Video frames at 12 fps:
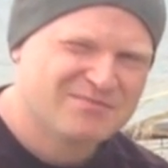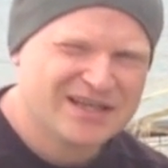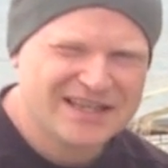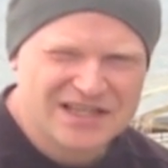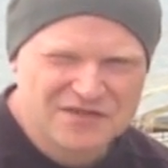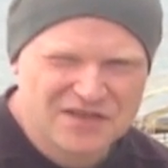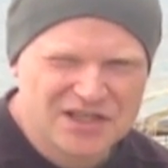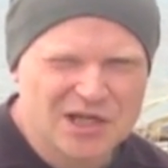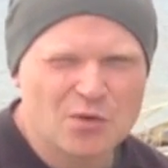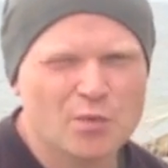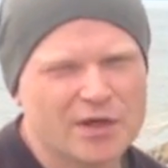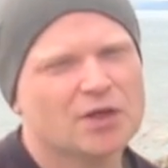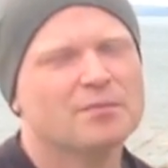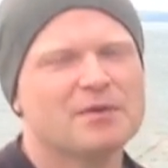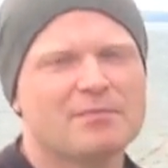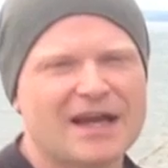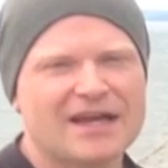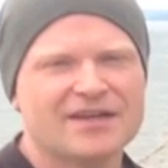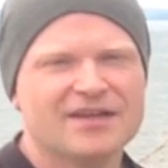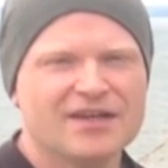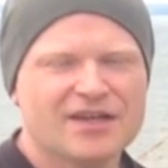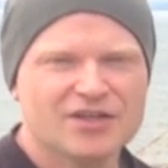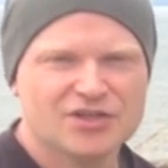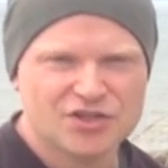My next video will be back
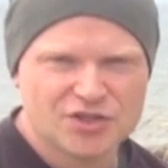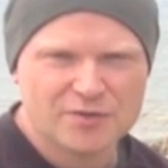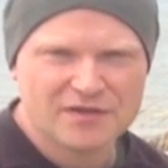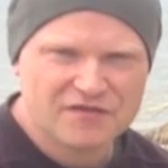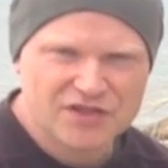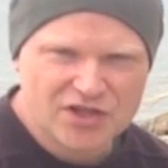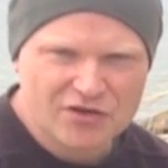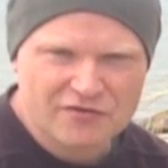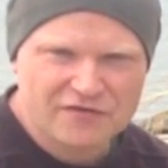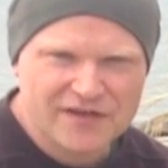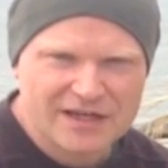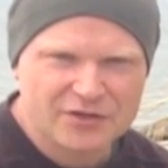to do with photography.